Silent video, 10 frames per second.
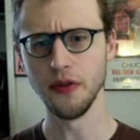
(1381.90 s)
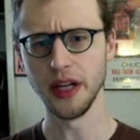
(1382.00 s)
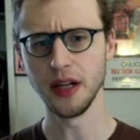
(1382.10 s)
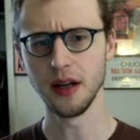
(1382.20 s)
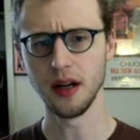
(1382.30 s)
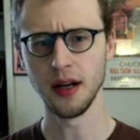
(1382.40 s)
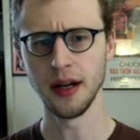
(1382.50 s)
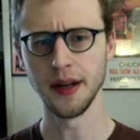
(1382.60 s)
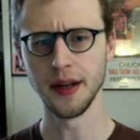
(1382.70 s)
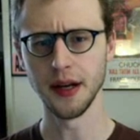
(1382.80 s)
movie.
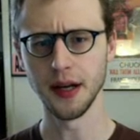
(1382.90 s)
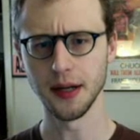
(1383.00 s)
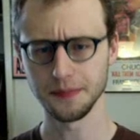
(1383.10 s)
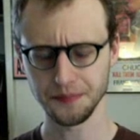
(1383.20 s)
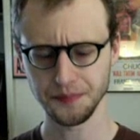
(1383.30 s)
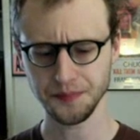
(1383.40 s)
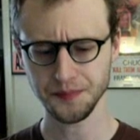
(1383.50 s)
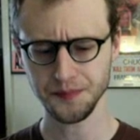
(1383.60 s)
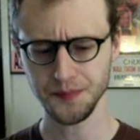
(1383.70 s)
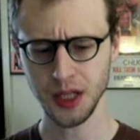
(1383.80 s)
And uh,
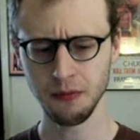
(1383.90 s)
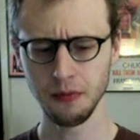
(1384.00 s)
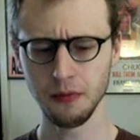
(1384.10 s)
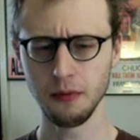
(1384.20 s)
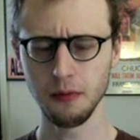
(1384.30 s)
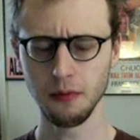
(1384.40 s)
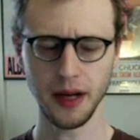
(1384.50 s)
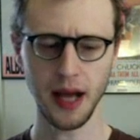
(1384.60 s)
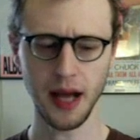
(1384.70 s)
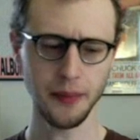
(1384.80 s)

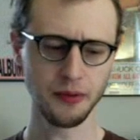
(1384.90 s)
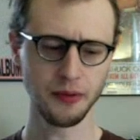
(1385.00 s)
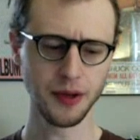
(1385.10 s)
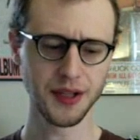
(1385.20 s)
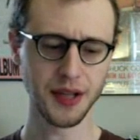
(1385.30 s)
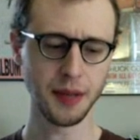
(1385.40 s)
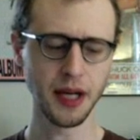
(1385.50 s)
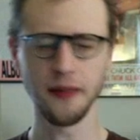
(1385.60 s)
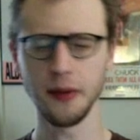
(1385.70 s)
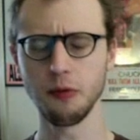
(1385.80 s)
what happened was,
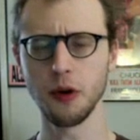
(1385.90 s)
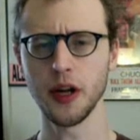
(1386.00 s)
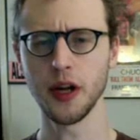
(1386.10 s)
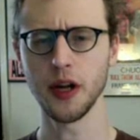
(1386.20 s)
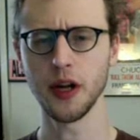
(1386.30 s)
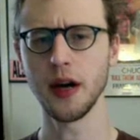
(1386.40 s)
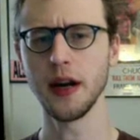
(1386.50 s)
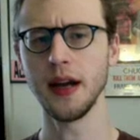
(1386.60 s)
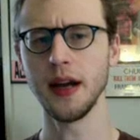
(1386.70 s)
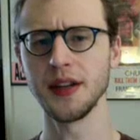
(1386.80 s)
I mean, I've been working
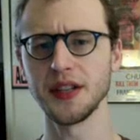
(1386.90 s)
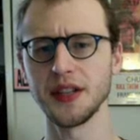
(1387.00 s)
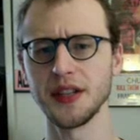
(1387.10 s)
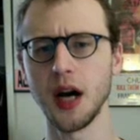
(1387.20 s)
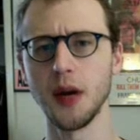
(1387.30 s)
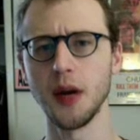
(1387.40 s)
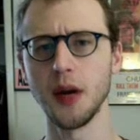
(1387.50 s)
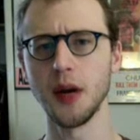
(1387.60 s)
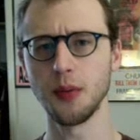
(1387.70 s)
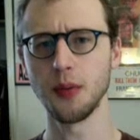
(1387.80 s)
on it as a
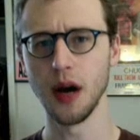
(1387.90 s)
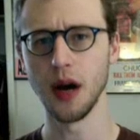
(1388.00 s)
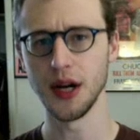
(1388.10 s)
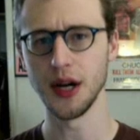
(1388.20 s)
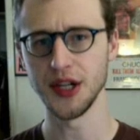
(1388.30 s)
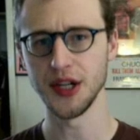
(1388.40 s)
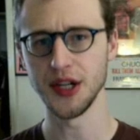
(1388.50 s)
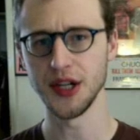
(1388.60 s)
comic project